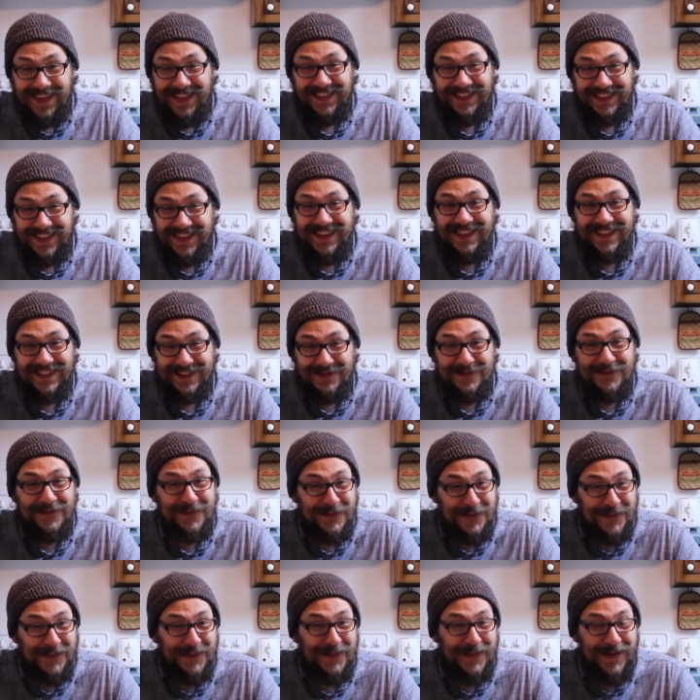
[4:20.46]
this is
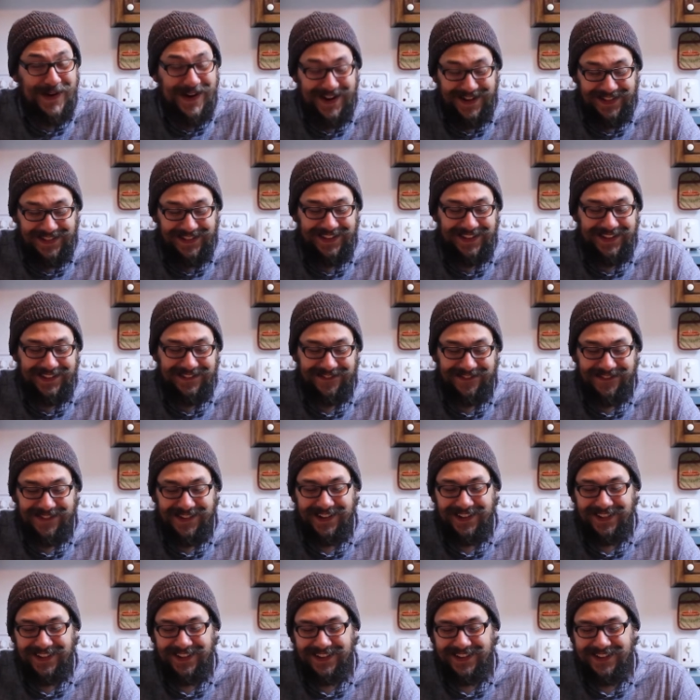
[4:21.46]
really,
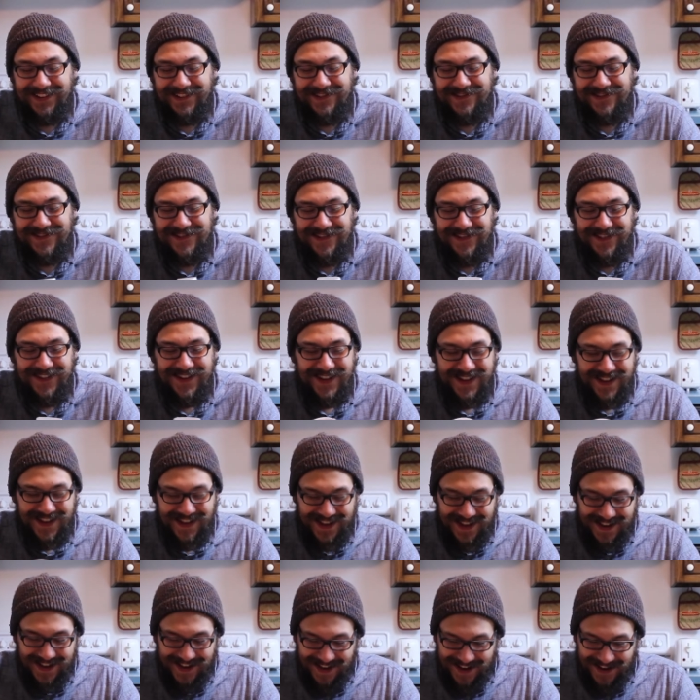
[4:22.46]
really cool.
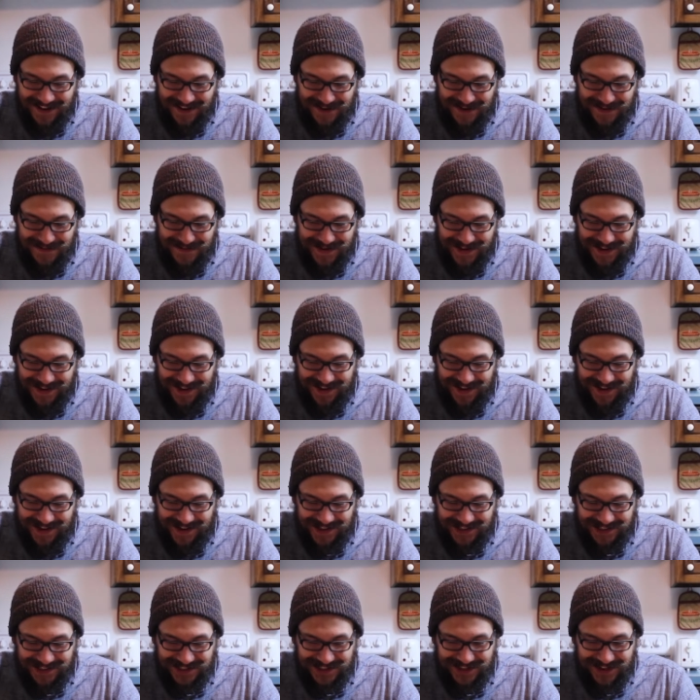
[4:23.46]
Oh my
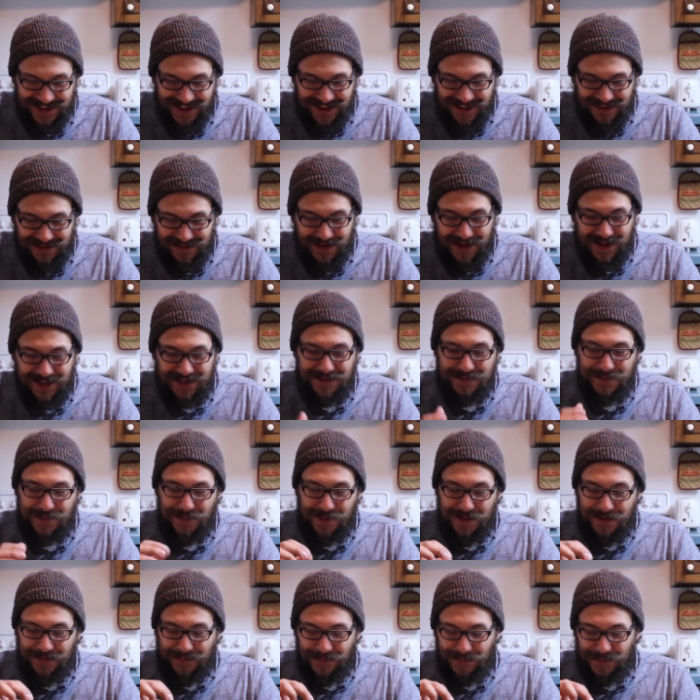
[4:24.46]
gosh. So we got some
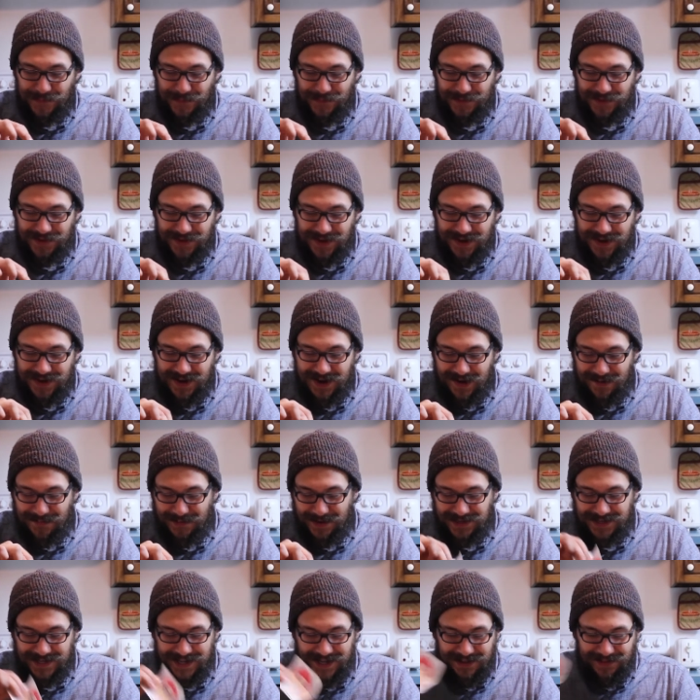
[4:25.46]
peripherals in here. I'm
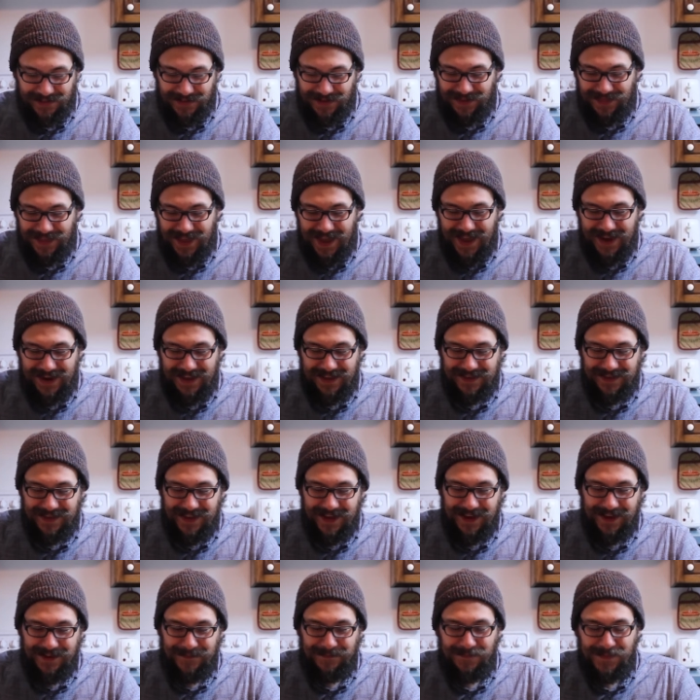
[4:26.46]
going to take a look at that in a
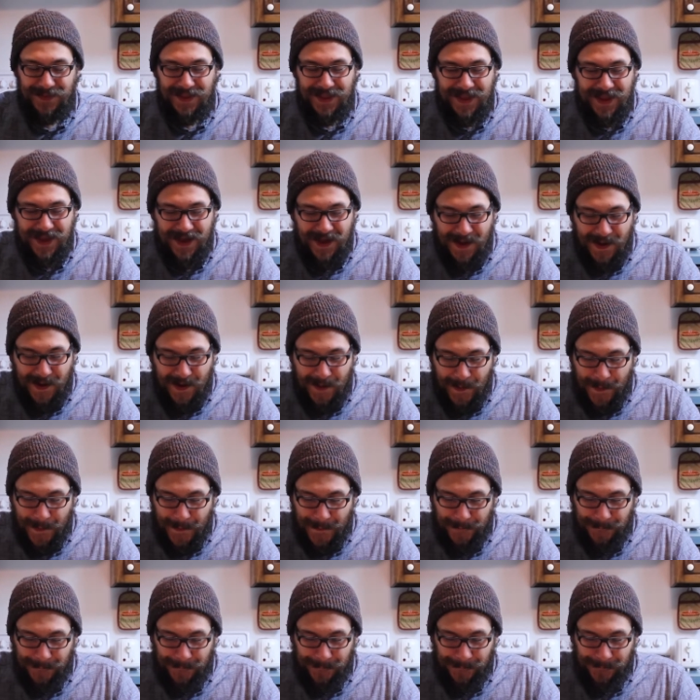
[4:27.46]
second.
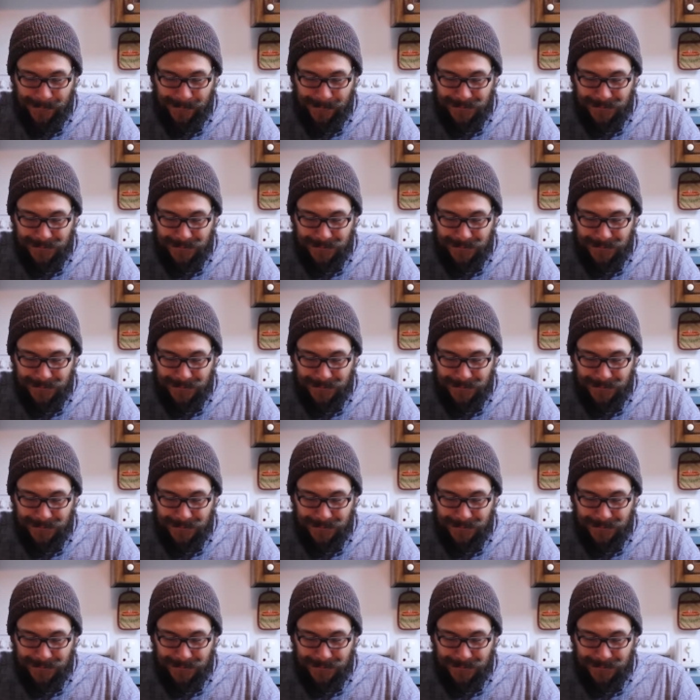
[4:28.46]
Um,